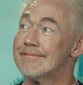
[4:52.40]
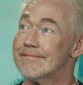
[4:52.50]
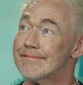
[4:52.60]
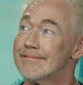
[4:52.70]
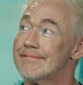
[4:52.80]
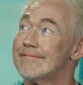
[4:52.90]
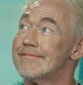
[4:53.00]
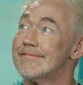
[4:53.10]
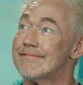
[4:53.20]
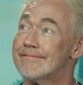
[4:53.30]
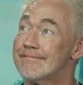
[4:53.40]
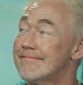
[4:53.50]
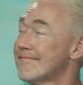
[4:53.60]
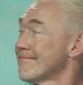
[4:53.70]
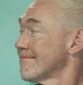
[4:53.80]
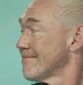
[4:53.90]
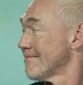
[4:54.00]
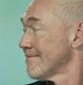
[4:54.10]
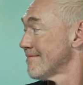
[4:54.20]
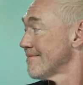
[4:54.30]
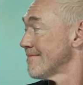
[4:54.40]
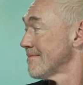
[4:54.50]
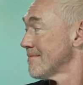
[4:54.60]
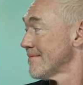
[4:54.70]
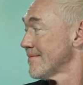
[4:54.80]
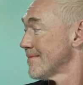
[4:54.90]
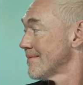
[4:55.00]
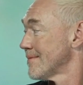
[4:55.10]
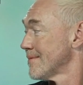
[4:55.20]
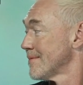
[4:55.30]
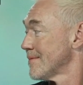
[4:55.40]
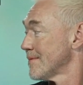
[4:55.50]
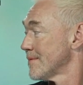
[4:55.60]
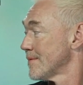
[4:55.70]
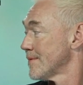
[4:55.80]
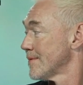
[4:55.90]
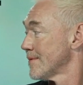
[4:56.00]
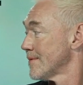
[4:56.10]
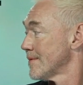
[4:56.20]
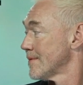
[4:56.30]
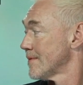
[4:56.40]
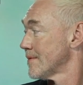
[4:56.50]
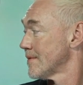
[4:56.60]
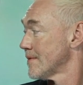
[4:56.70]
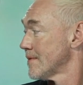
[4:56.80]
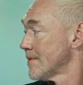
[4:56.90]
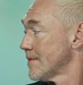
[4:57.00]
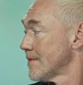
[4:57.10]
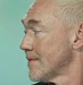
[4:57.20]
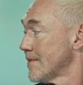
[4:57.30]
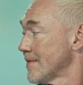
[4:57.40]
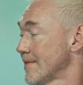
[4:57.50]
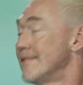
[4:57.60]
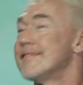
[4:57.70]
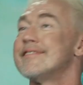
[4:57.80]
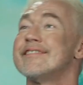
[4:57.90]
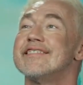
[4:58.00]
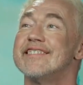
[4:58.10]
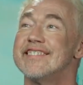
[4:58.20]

[no speech]